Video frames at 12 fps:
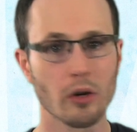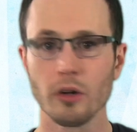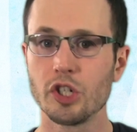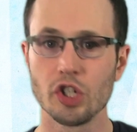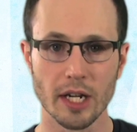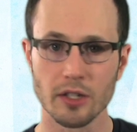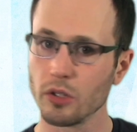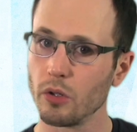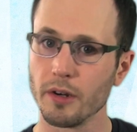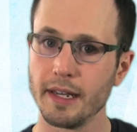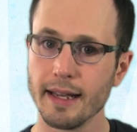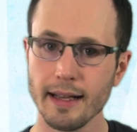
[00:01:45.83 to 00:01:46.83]
or gentle
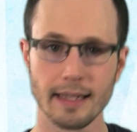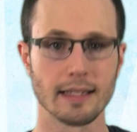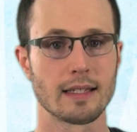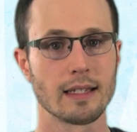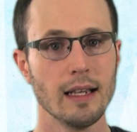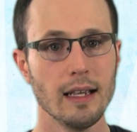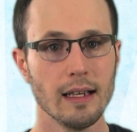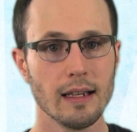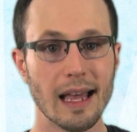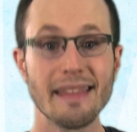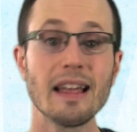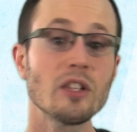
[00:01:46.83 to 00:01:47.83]
or nice,
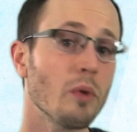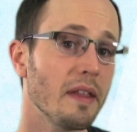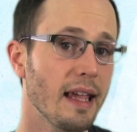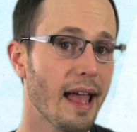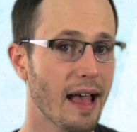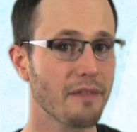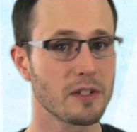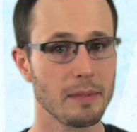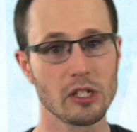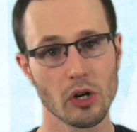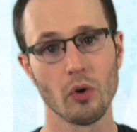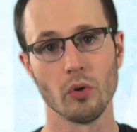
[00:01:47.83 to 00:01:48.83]
and that's why they have to be
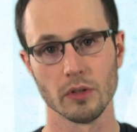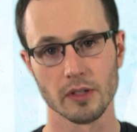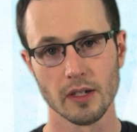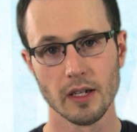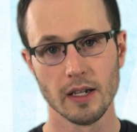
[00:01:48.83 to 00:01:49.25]
told.